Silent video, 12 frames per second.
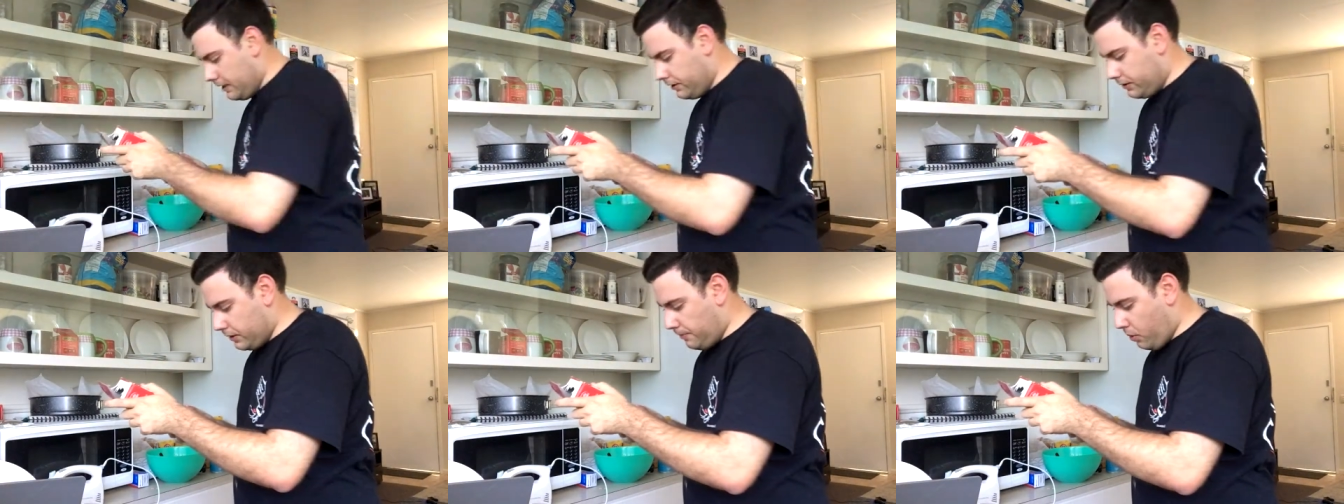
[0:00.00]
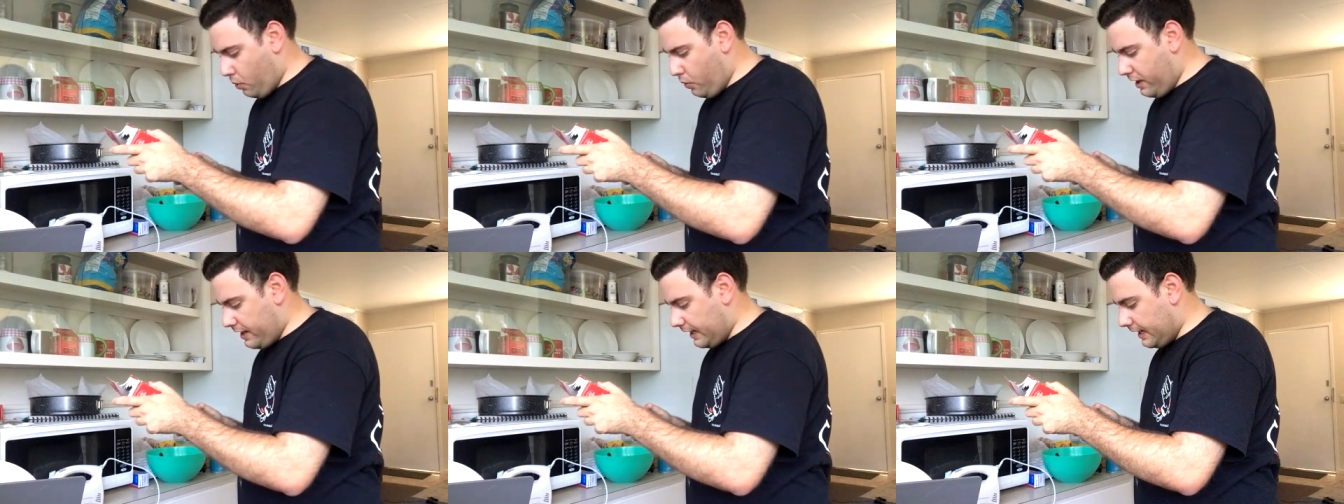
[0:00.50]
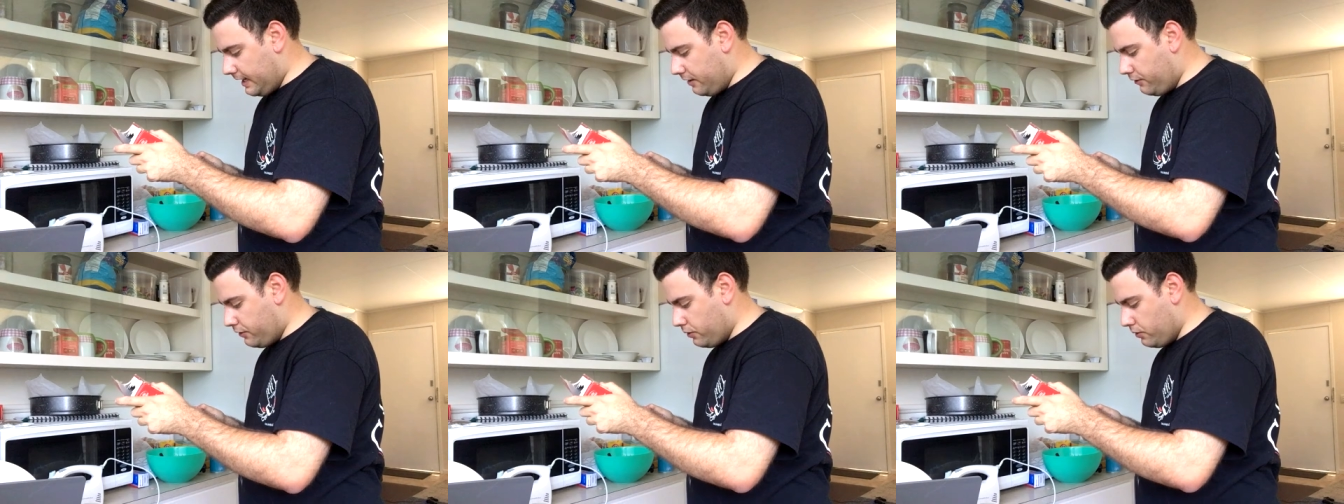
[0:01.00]
is to pour it
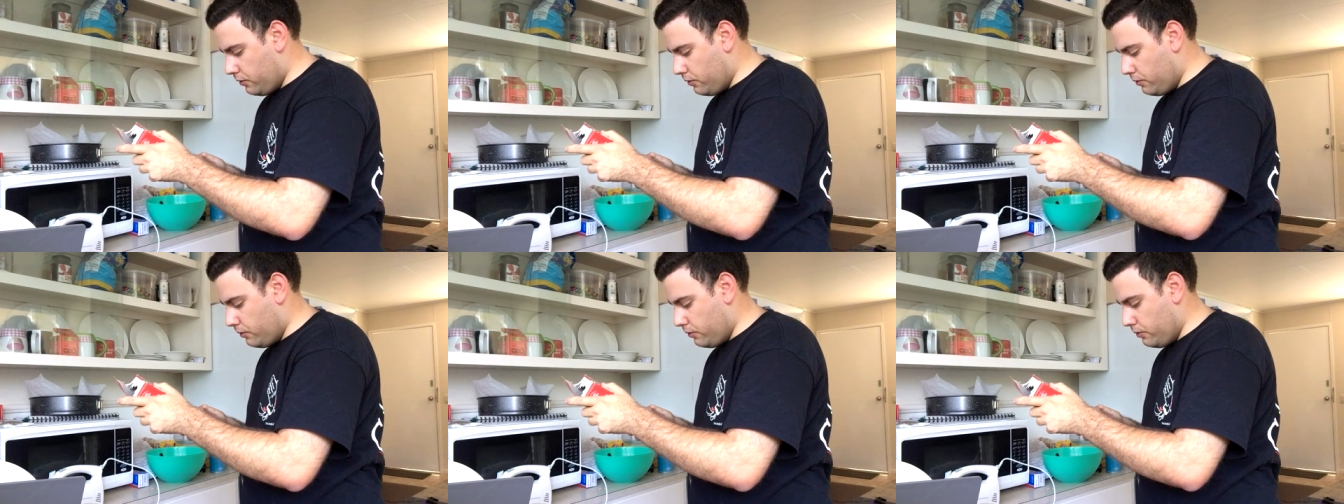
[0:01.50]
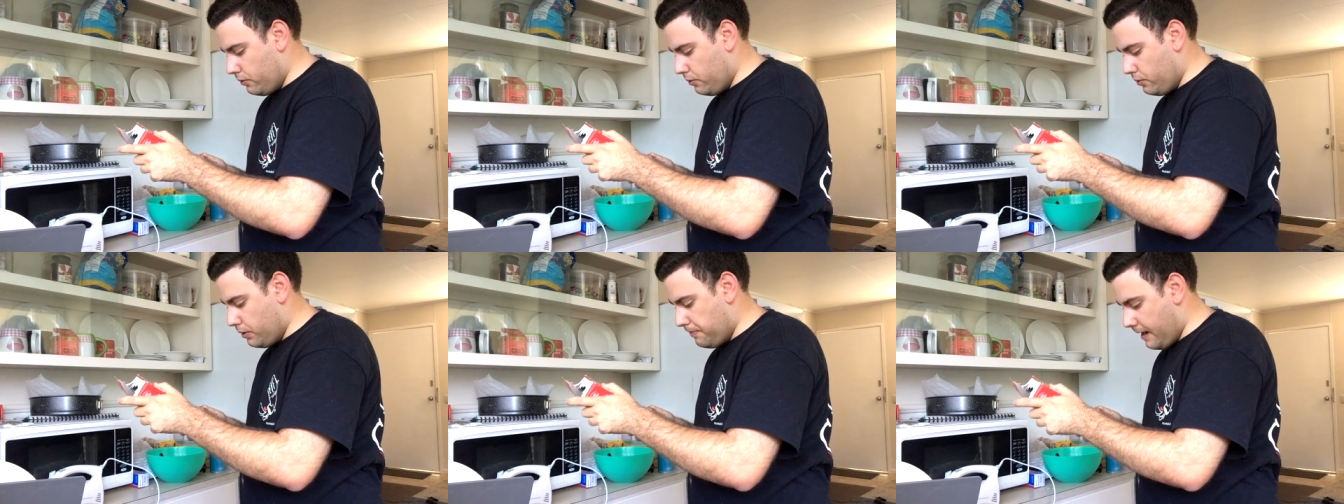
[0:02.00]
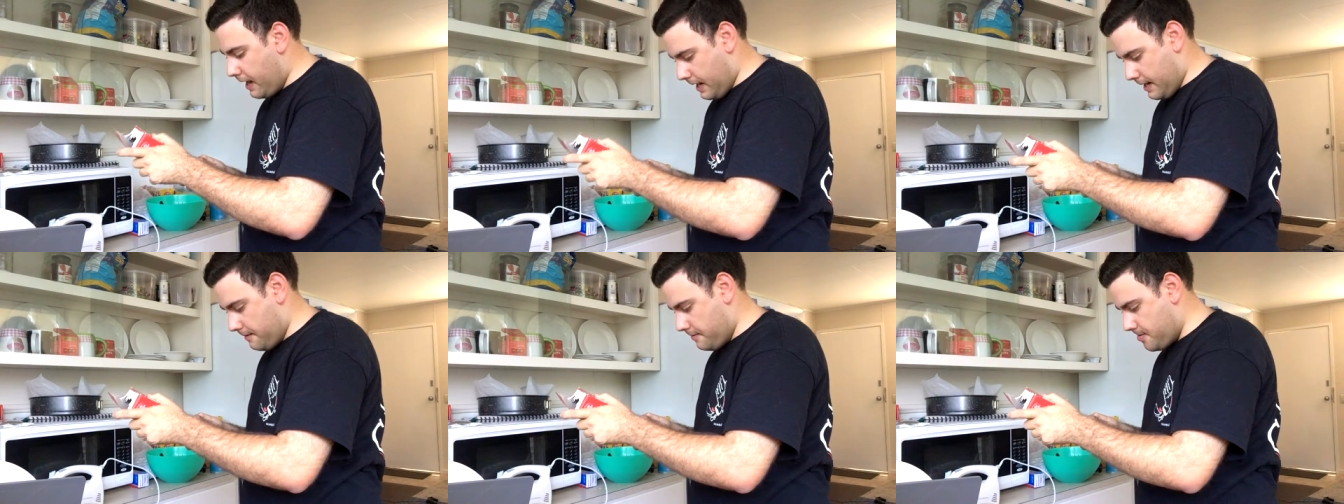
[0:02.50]
into the pan.
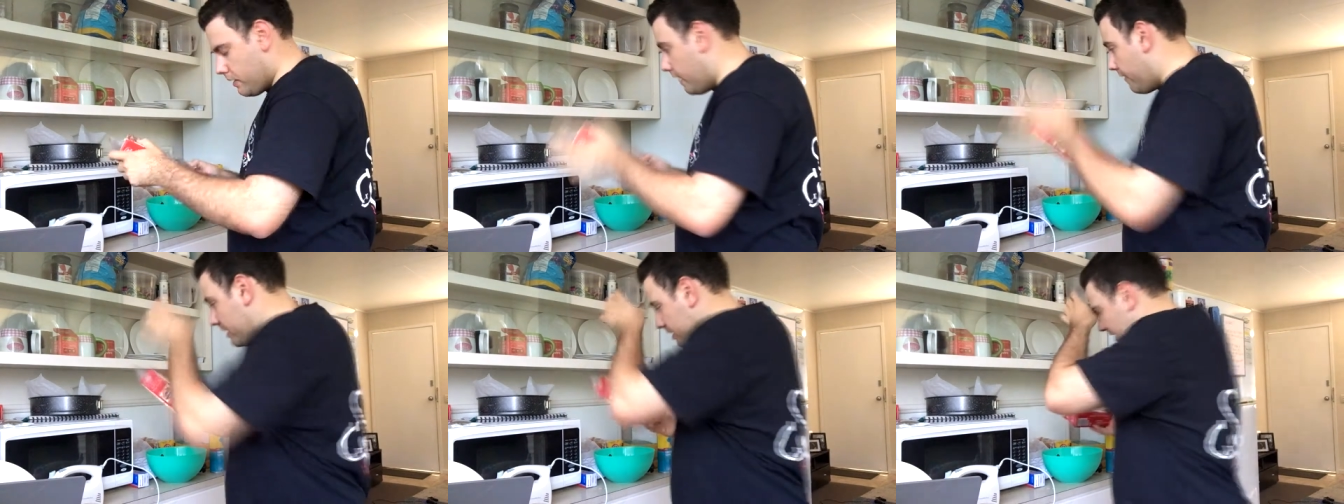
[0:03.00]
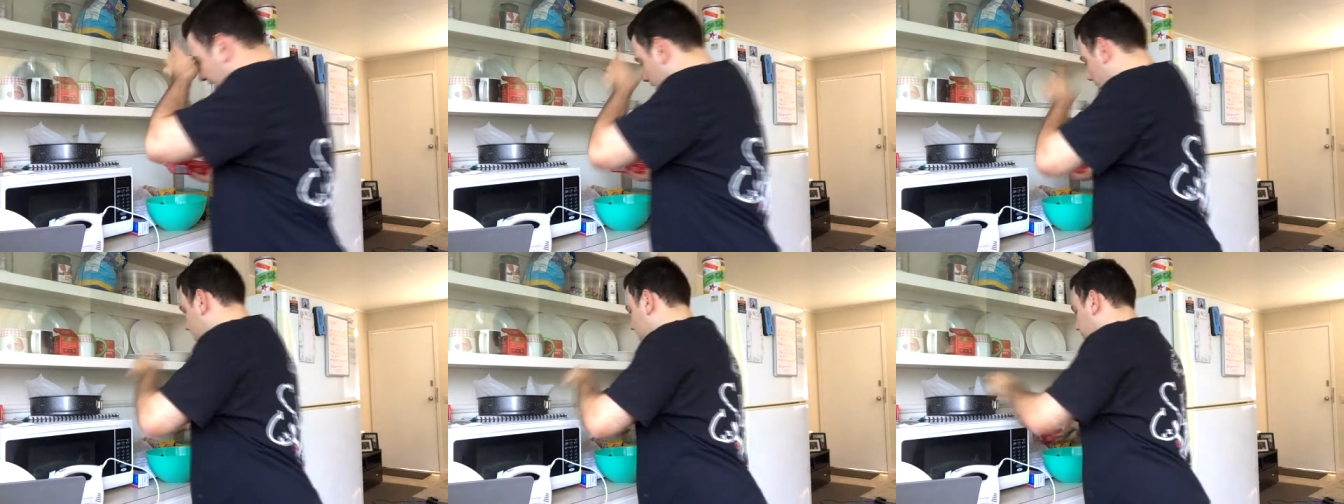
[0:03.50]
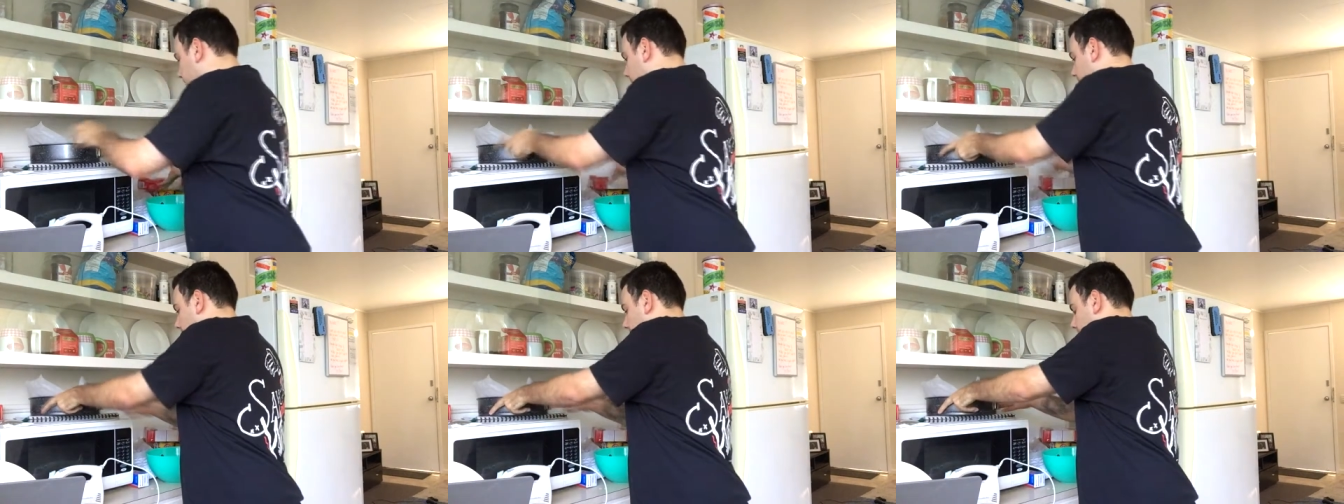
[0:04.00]
I've actually got to spray
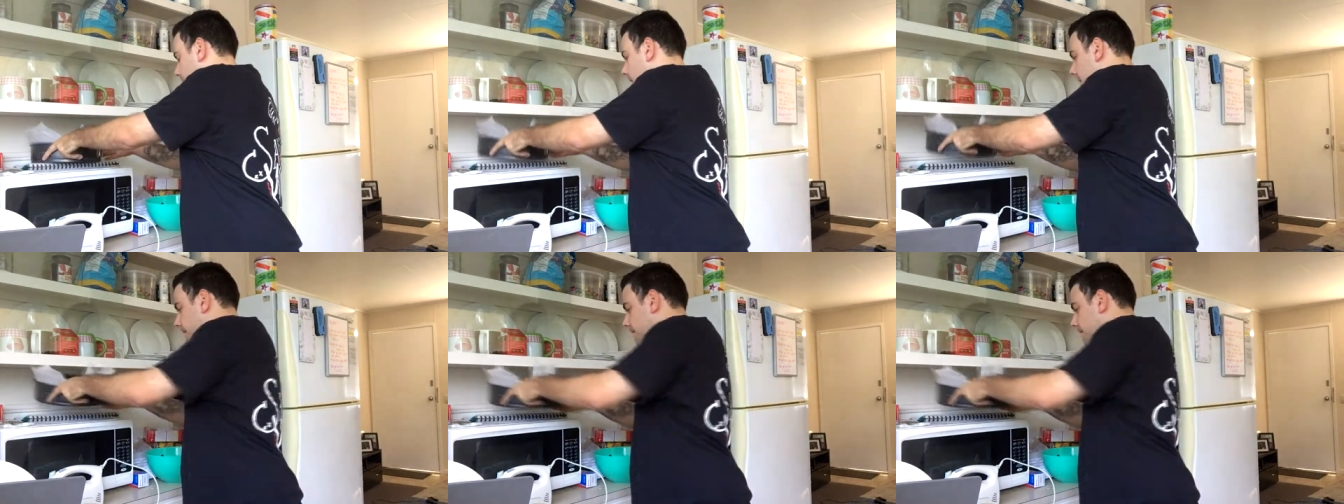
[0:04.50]
the pan